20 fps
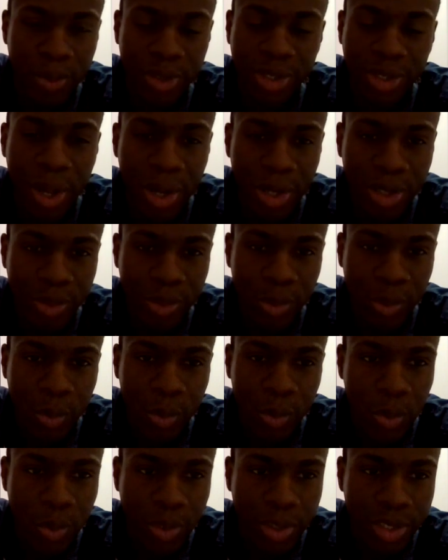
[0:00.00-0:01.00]
was
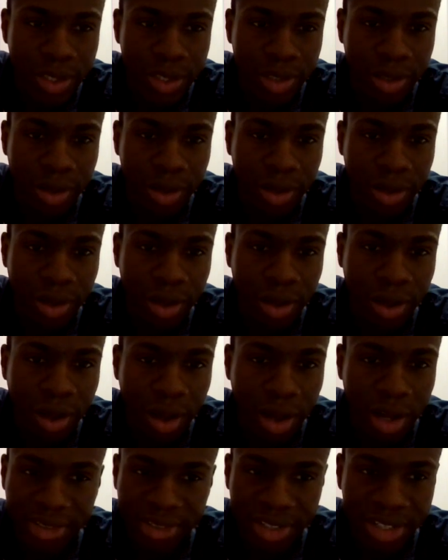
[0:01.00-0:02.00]
also holding
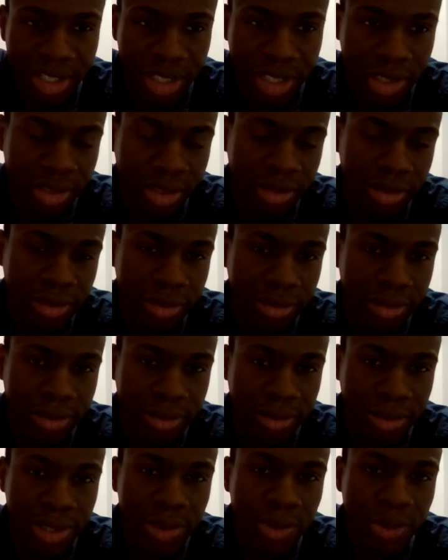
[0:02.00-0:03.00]
hostages.
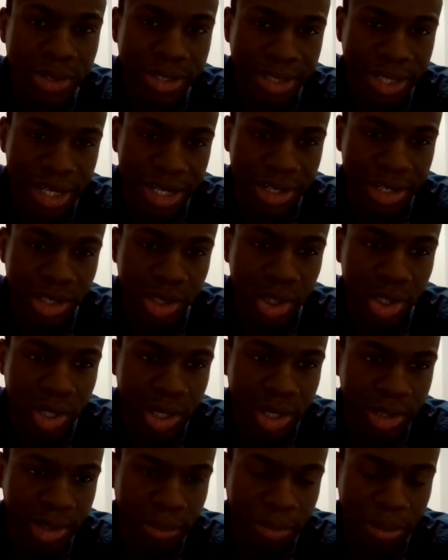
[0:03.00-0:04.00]
He was killed. The
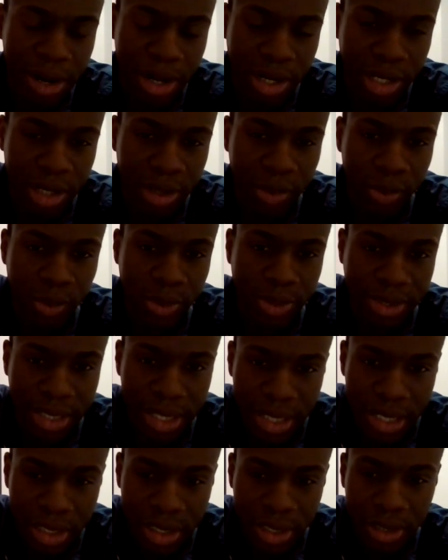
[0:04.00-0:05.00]
journalist apparently was
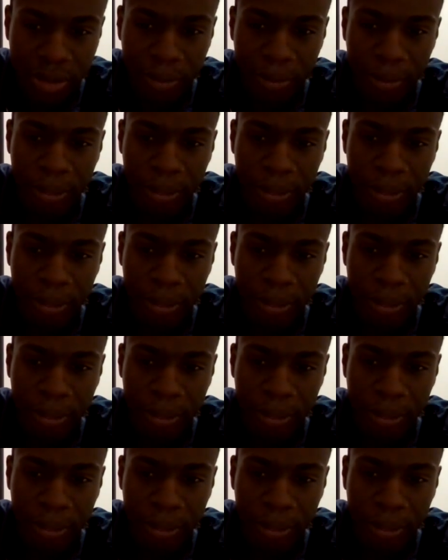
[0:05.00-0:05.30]
killed.